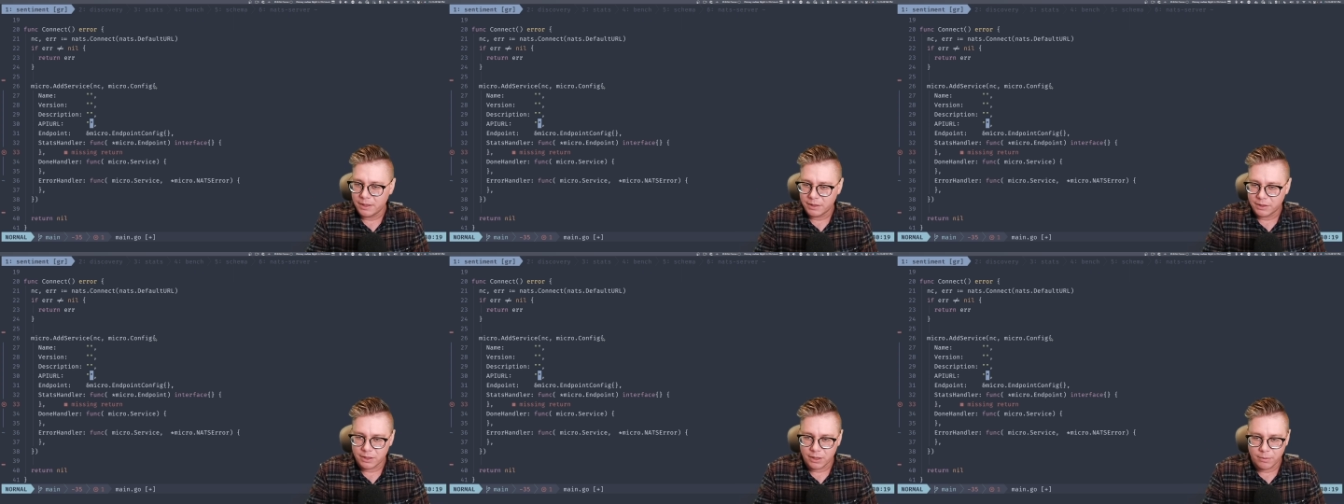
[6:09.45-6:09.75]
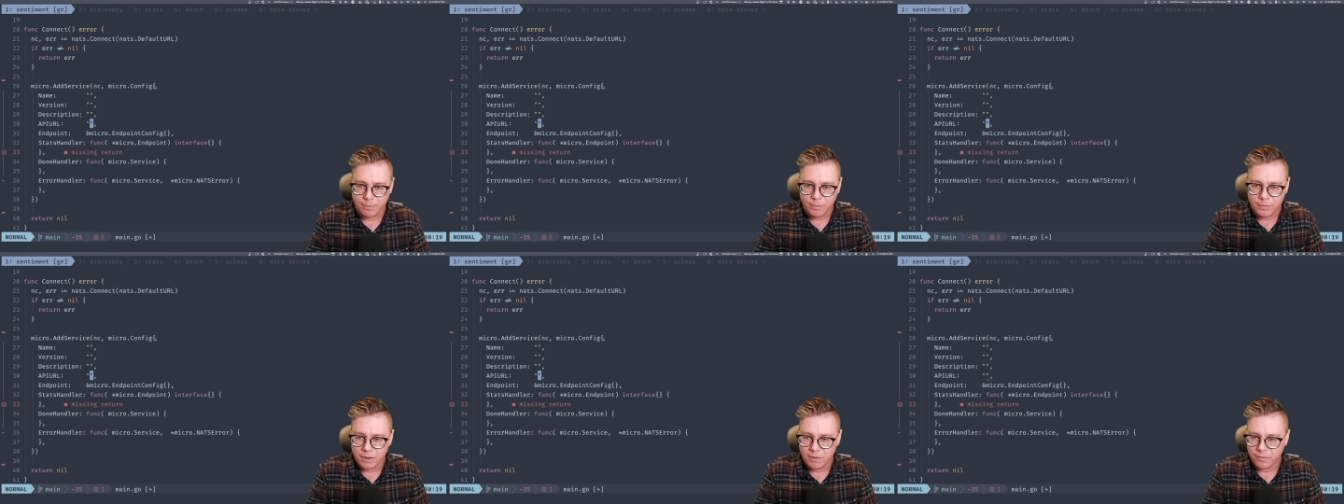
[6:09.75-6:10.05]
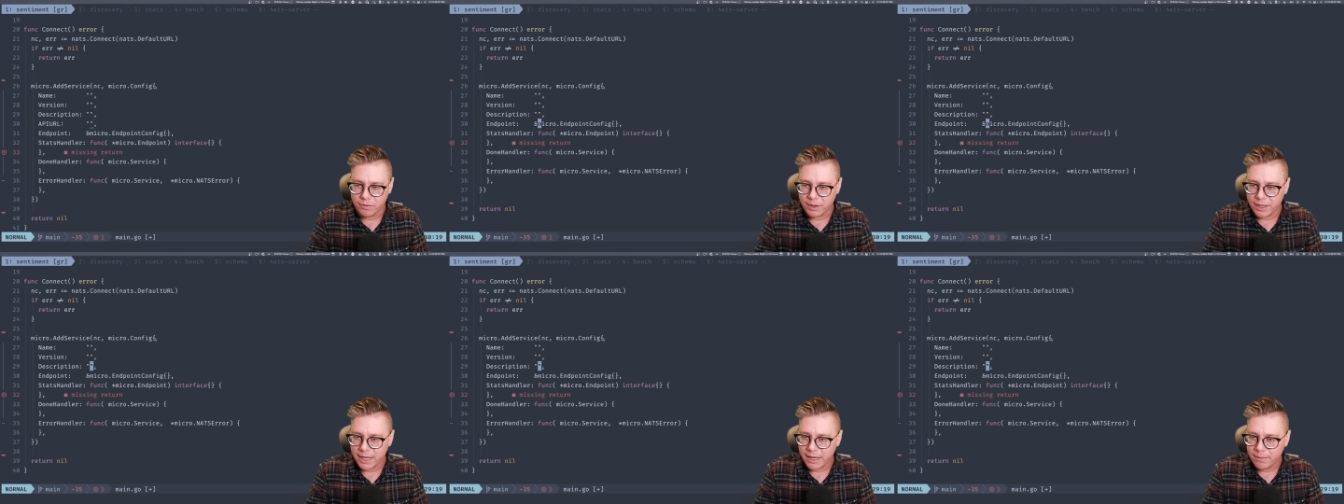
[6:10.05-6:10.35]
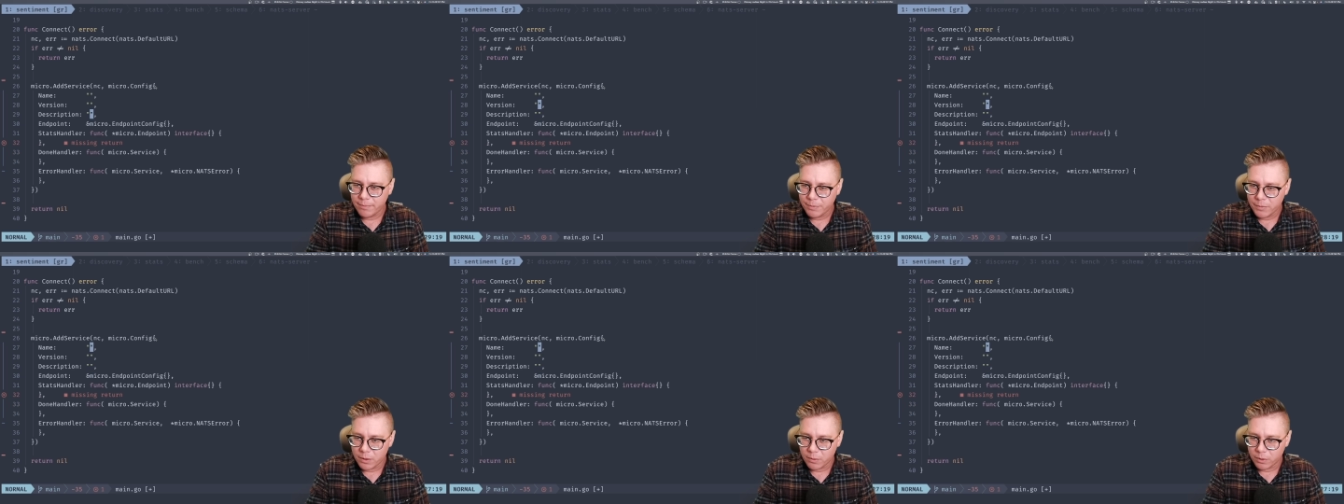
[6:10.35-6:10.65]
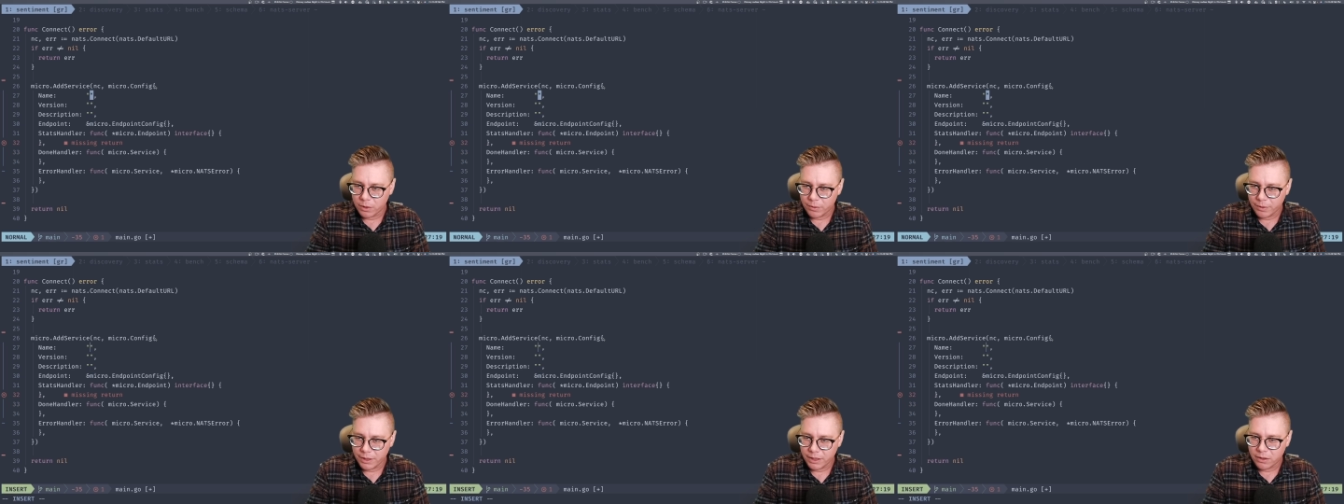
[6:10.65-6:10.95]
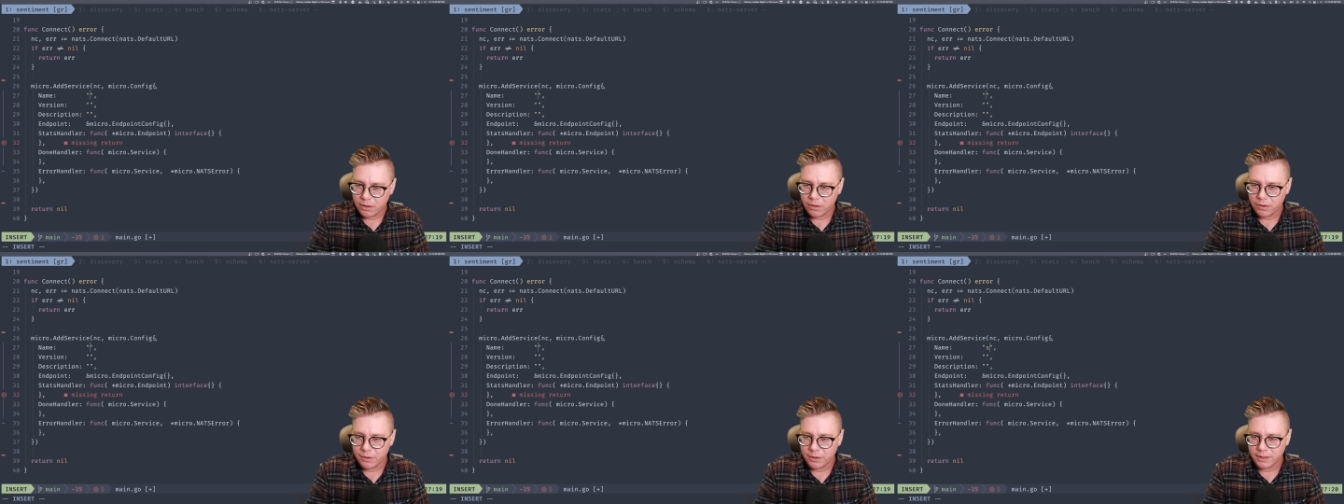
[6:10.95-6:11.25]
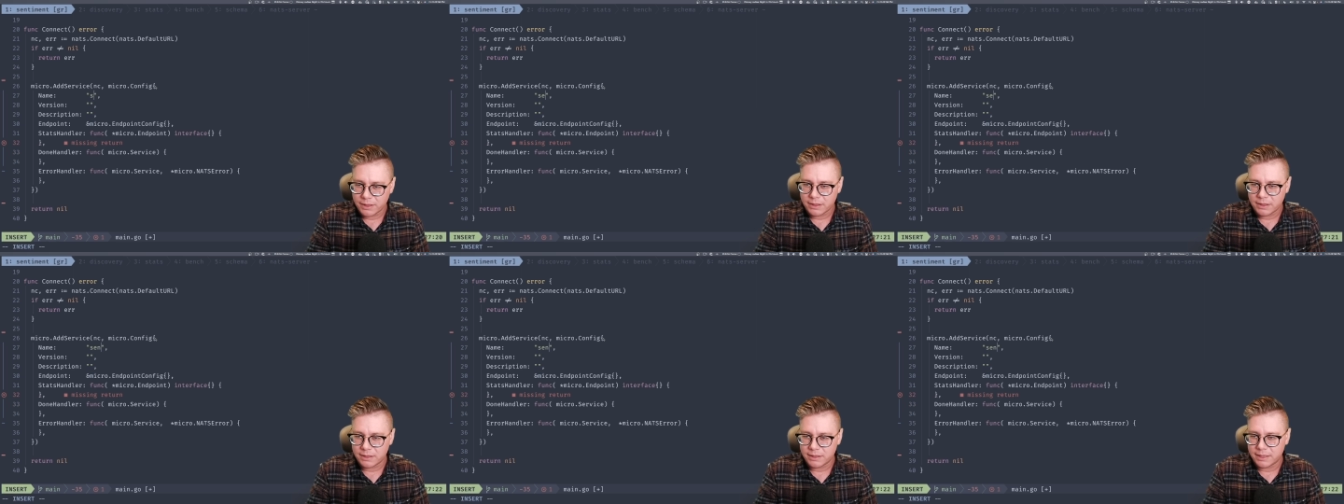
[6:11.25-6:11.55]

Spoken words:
So for now, we're going to call this